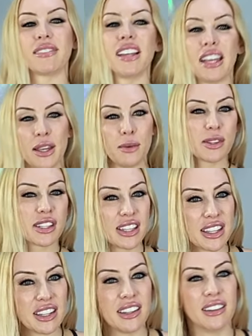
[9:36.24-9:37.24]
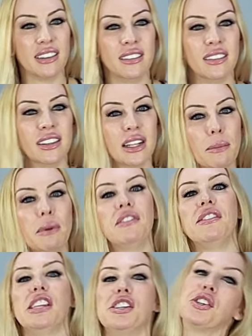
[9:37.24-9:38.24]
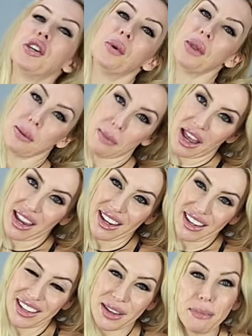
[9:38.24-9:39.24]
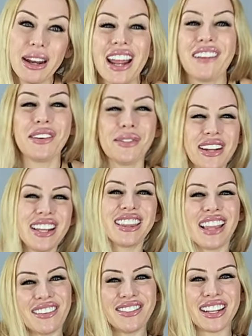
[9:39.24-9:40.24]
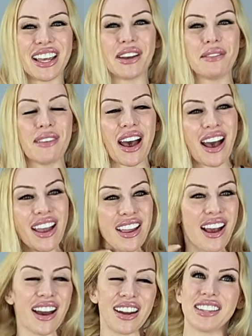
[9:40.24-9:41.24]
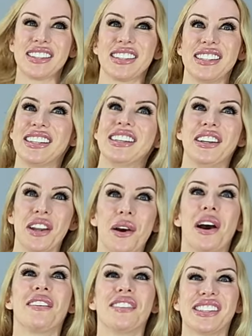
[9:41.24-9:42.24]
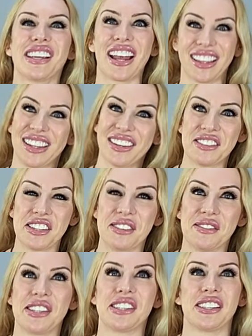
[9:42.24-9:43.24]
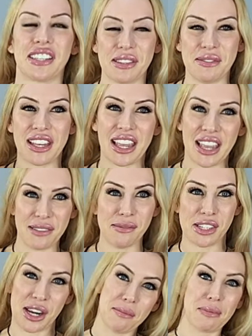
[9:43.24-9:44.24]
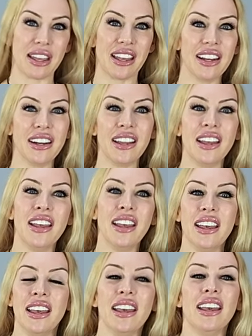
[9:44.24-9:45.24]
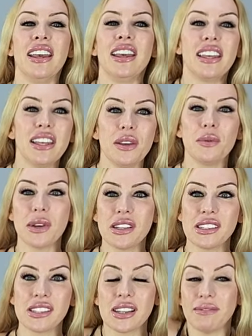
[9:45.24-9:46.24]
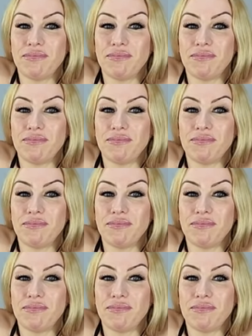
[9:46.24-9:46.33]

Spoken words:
he was a little bit of an issue on the mic, but everybody loved him. I honestly didn't know how much I loved him until he became champion. He was